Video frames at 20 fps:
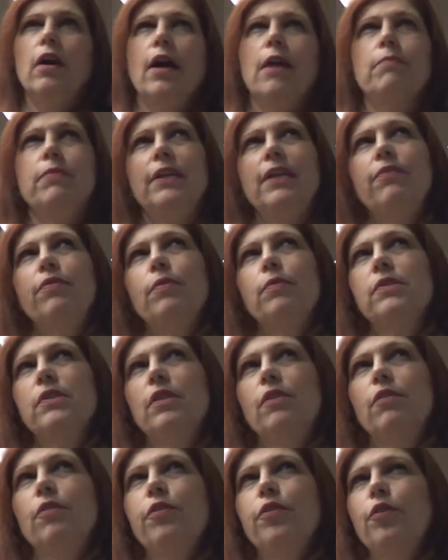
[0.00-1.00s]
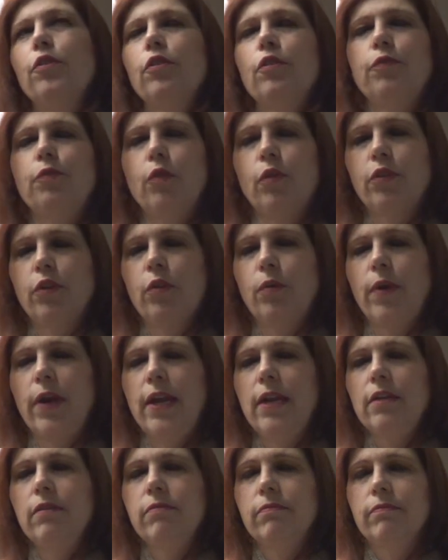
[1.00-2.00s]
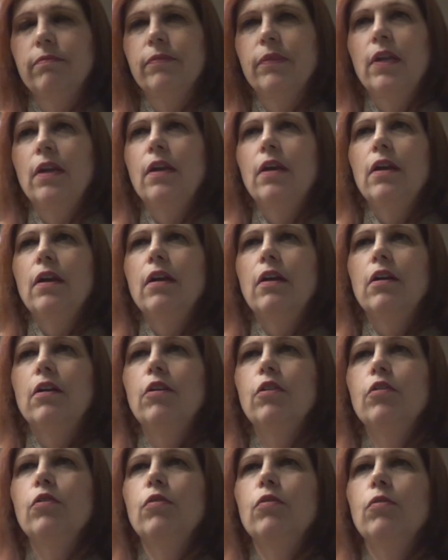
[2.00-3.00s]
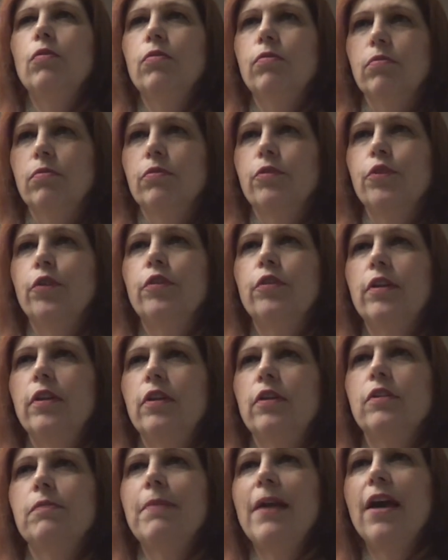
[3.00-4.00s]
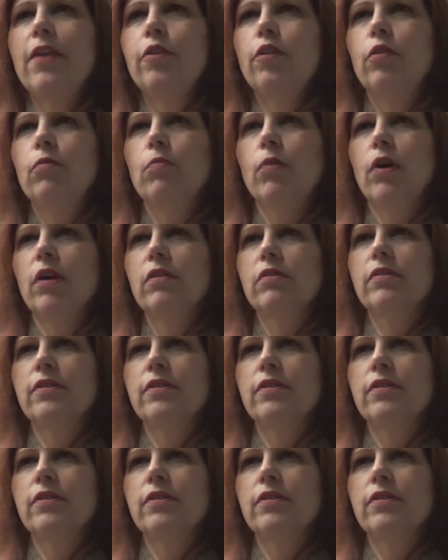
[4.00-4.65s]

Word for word: I believe he was in the third or fourth grade, who turned in his math homework.